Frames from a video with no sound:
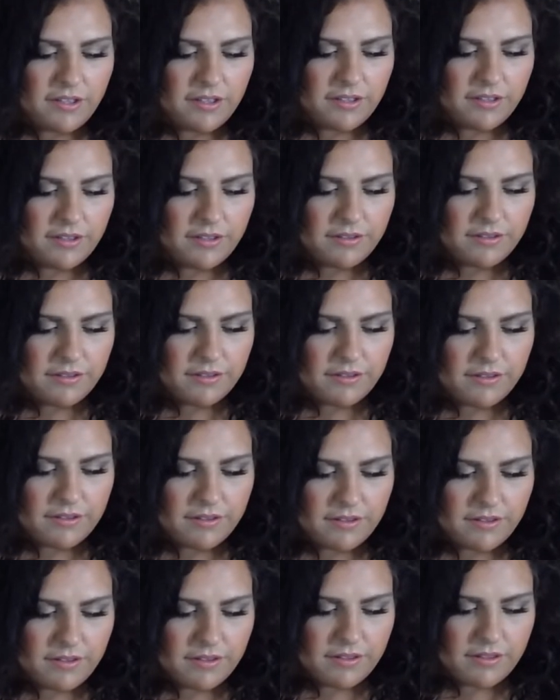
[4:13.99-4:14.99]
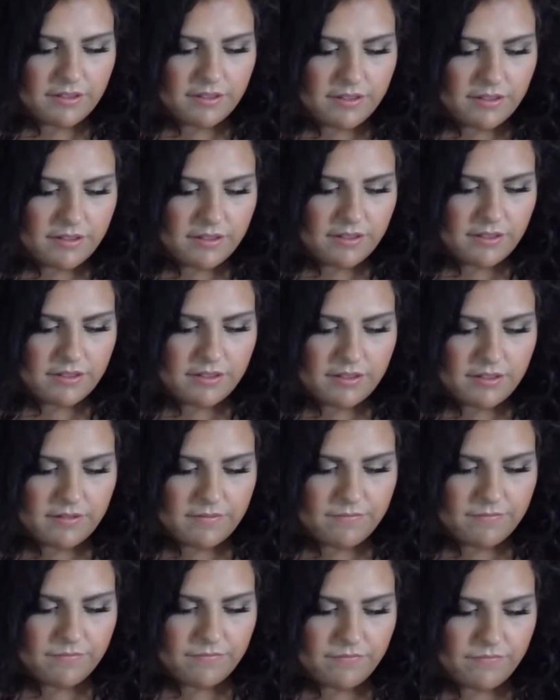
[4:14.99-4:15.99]

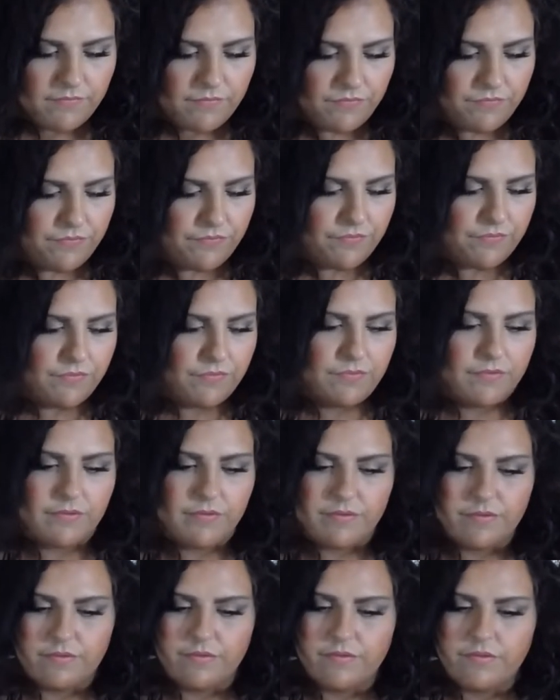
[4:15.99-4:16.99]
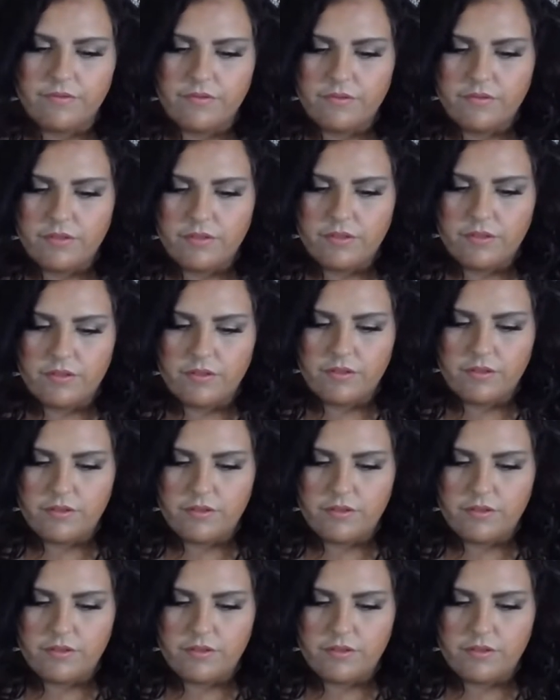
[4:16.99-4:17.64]
Nobody speaks.